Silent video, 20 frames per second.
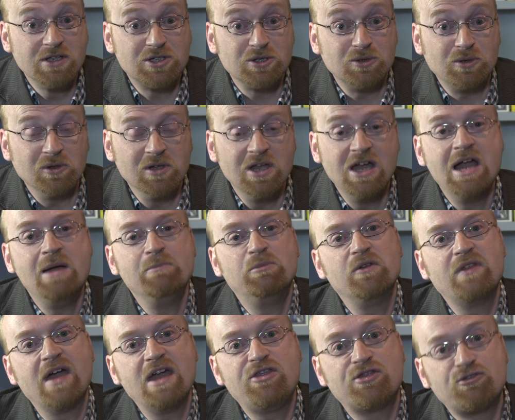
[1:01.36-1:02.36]
it all,
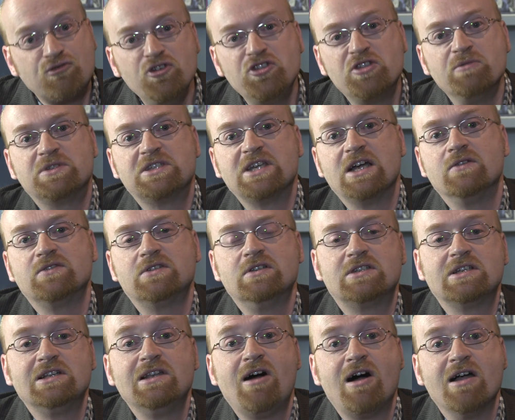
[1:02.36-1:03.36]
but they threw themselves
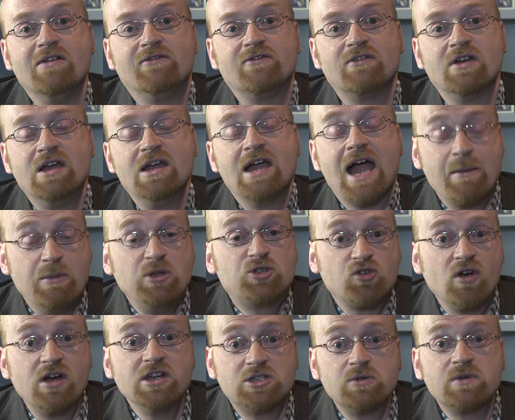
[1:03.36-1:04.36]
into life. And we
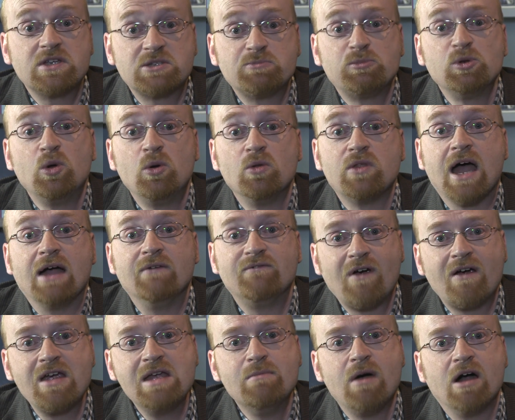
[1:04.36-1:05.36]
try to explore that
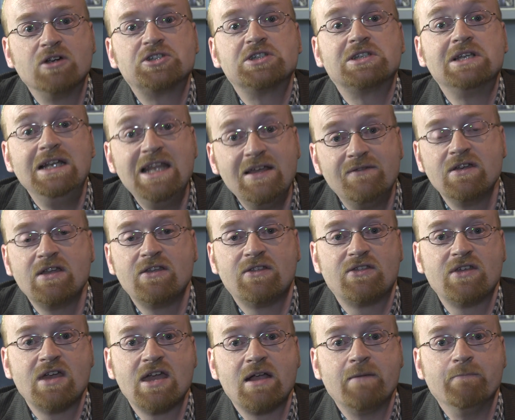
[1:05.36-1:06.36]
very much as a living
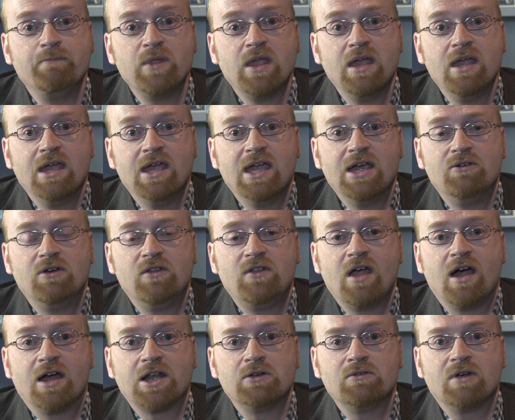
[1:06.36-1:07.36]
thing here at
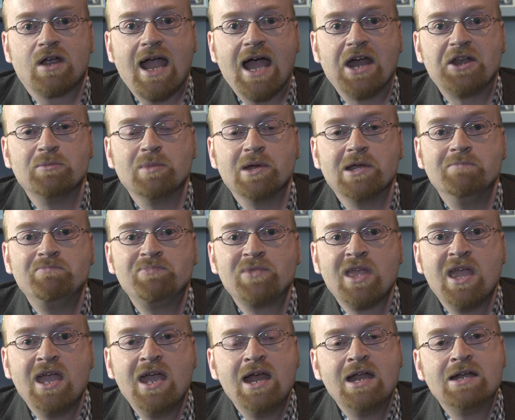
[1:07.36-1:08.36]
the Idler Academy.
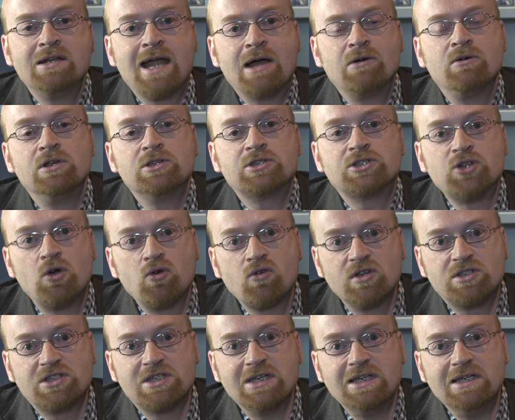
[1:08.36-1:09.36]
Now,
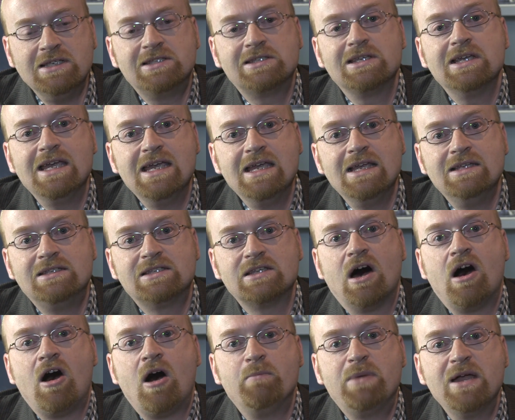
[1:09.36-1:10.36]
Socrates is
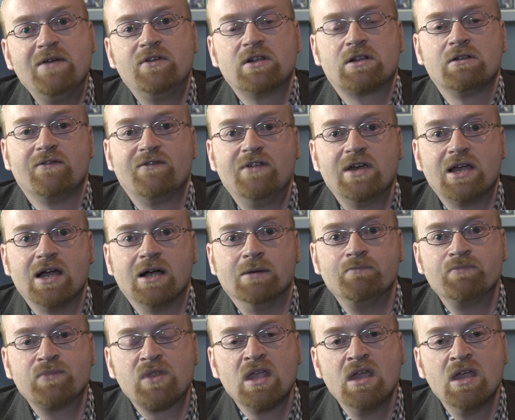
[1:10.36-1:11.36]
our pivotal figure.